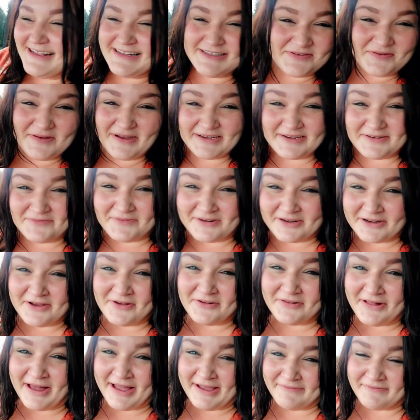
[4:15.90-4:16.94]
so I didn't want to
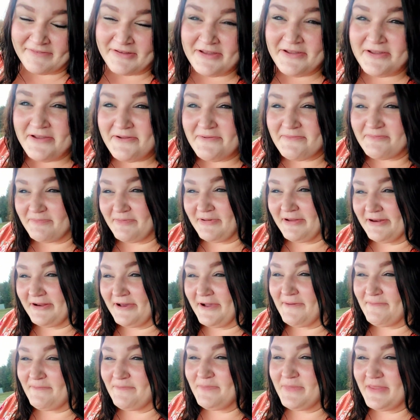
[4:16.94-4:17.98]
go live,
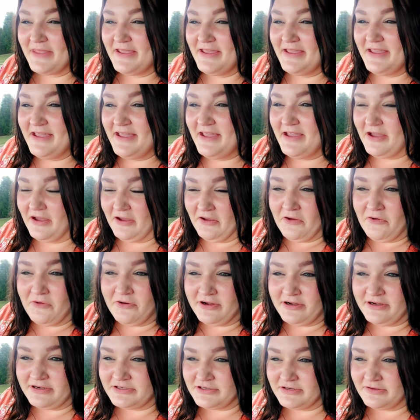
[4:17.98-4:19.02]
but
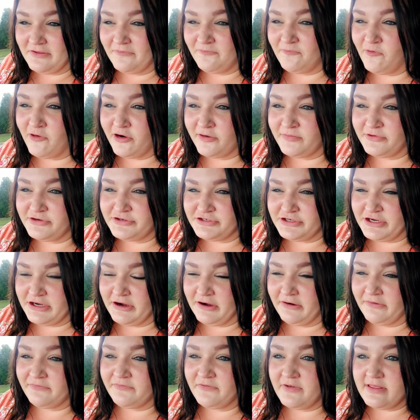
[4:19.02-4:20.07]
according to the former
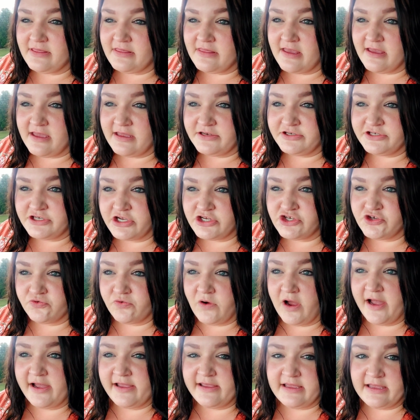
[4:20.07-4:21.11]
sheriff, that Judge
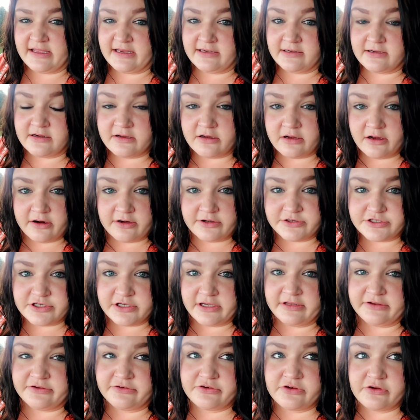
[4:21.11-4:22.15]
Ryan, our
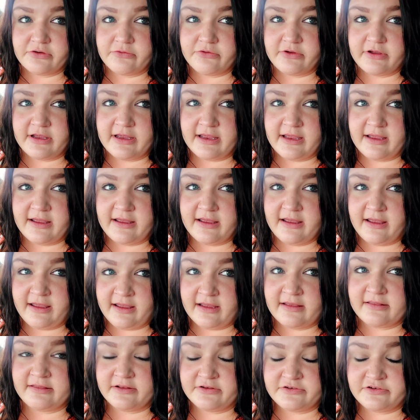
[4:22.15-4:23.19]
judge,
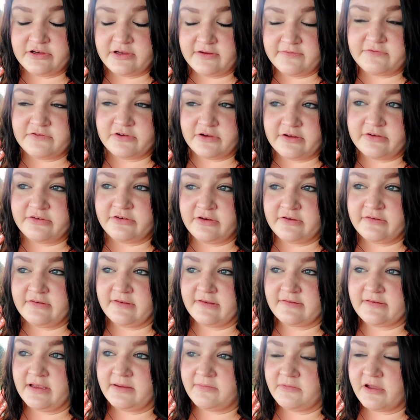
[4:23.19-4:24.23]
and the chief judge, he's
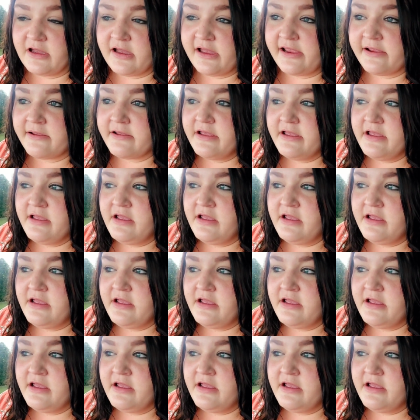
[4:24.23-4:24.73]
the same guy,